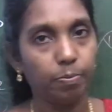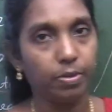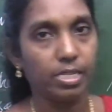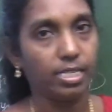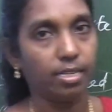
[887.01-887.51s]

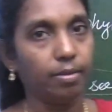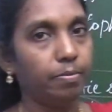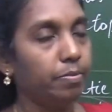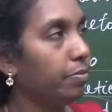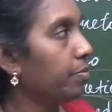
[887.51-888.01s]
person.
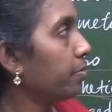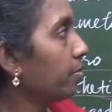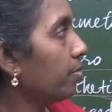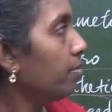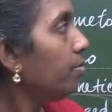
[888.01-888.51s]

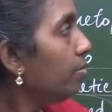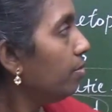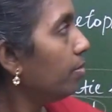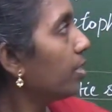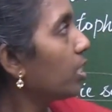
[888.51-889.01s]

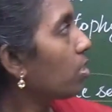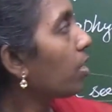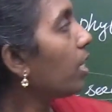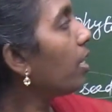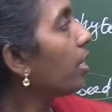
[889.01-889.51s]
So
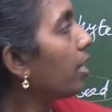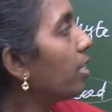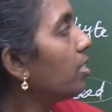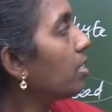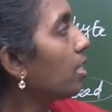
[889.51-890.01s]
here in
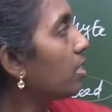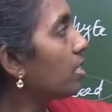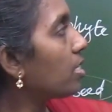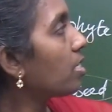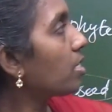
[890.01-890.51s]
India,
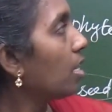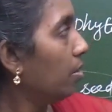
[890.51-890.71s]
this is